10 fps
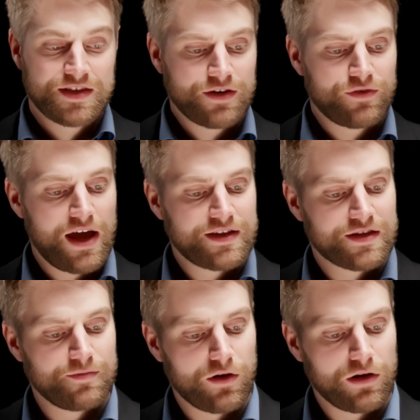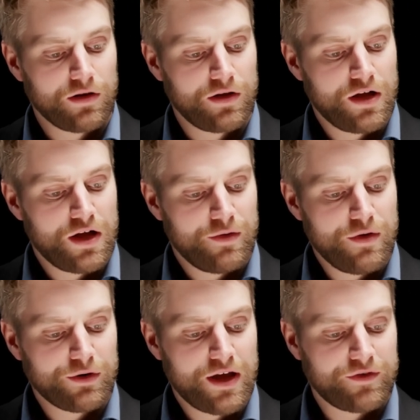central access model, we
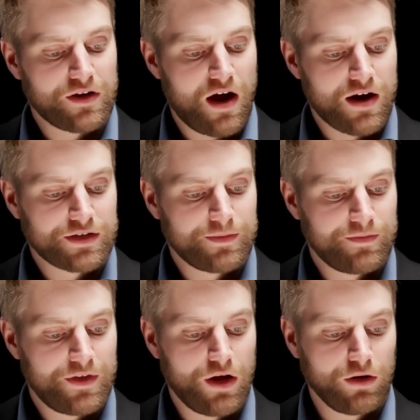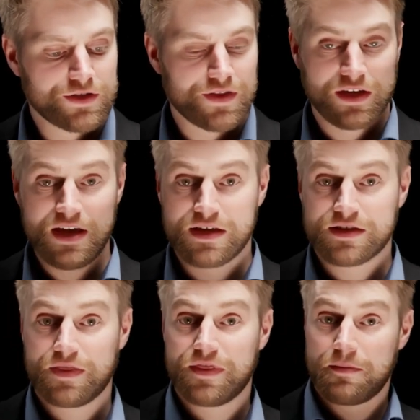would have a guard that holds the keys
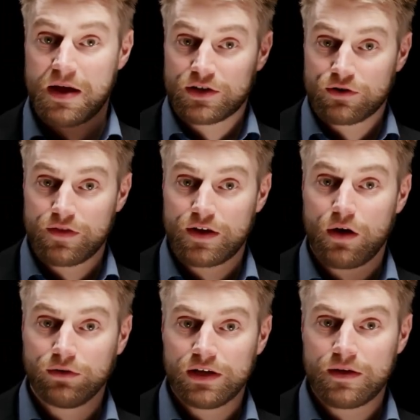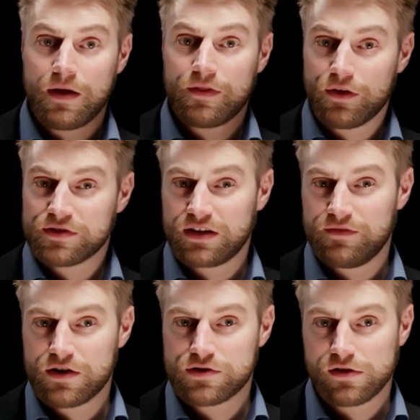and that makes sure that only those
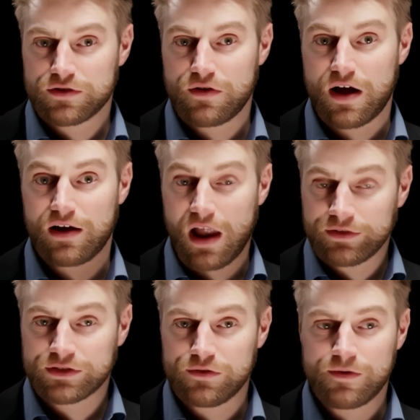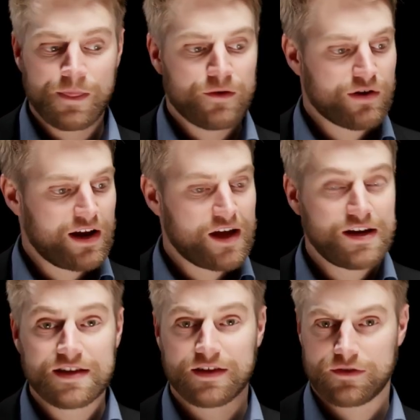individuals who are allowed to really get
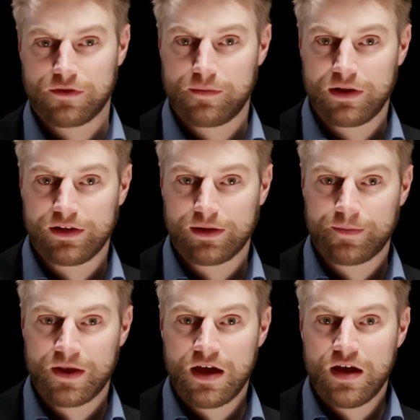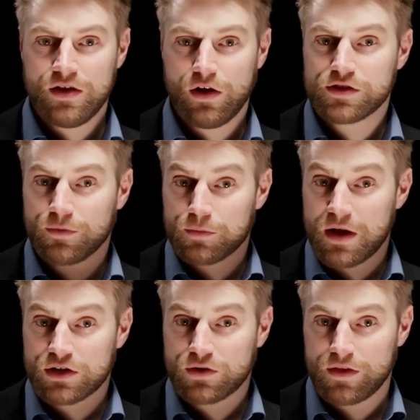access to the building. You also would
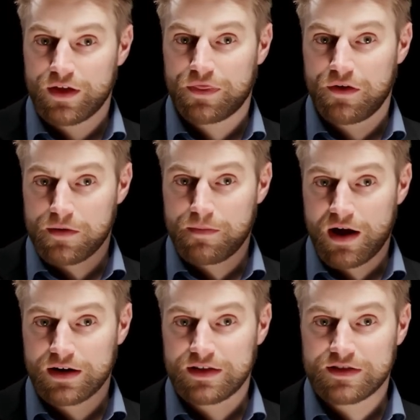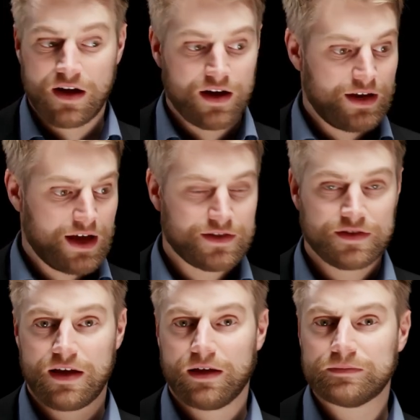make sure that third parties aren't
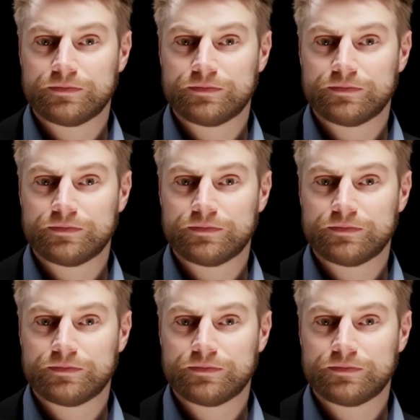accessing.